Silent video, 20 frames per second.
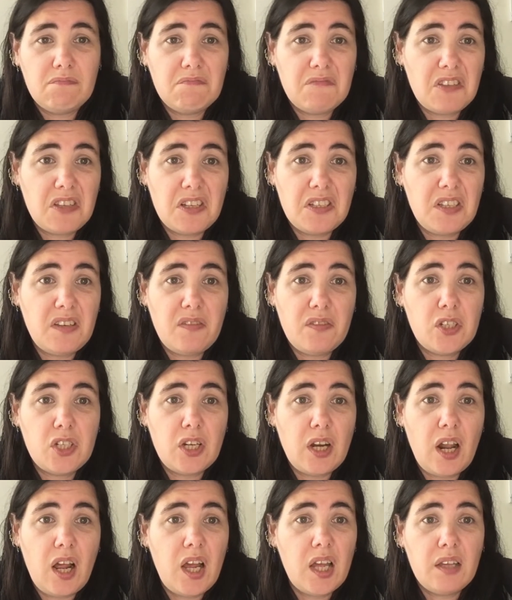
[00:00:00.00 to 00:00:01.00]
30th of
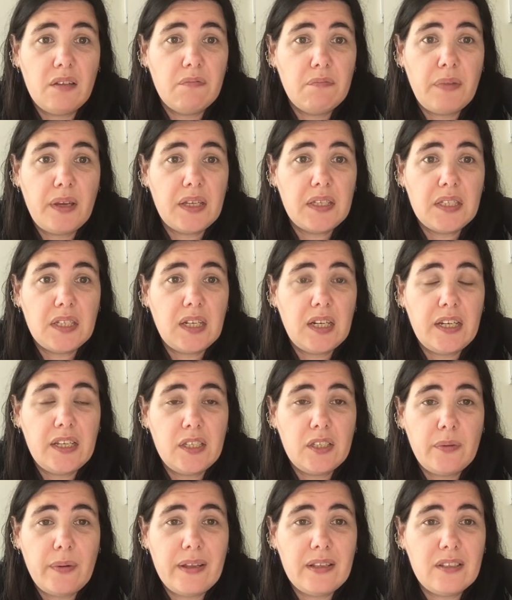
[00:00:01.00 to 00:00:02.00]
July basically
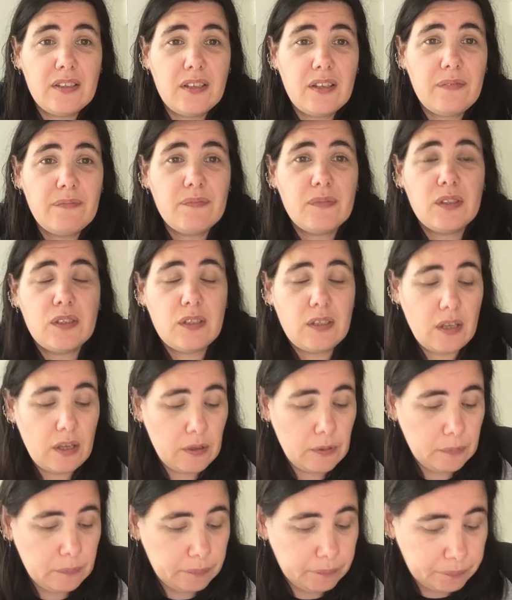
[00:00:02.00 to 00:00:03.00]
to enter,
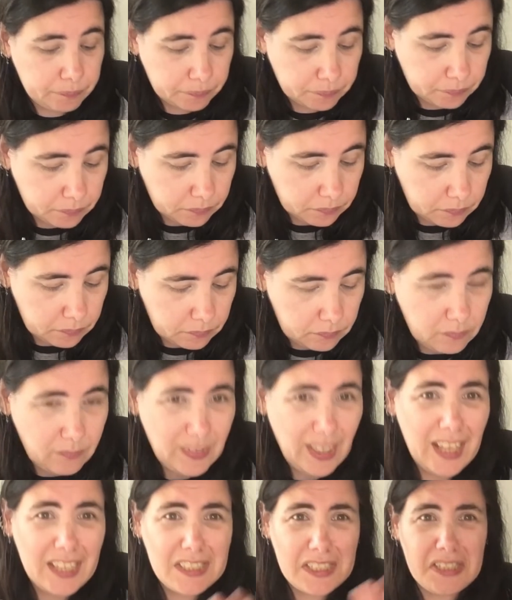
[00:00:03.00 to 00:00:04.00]
so
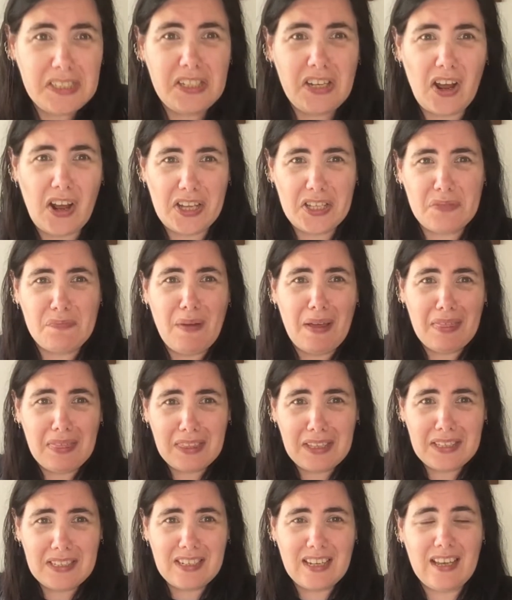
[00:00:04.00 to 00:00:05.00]
that's a nice
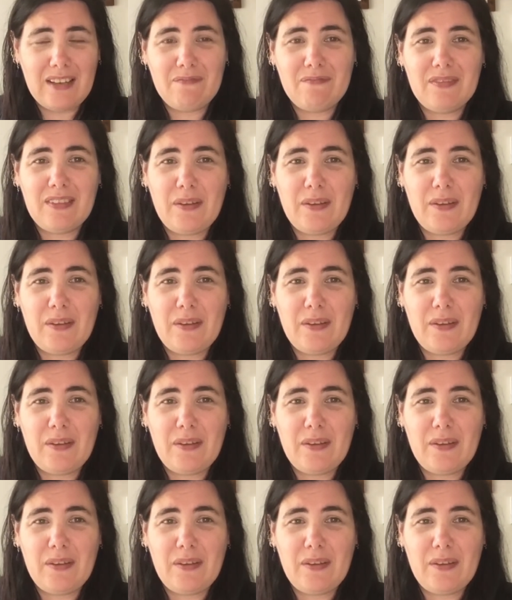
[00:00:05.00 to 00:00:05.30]
month, isn't it?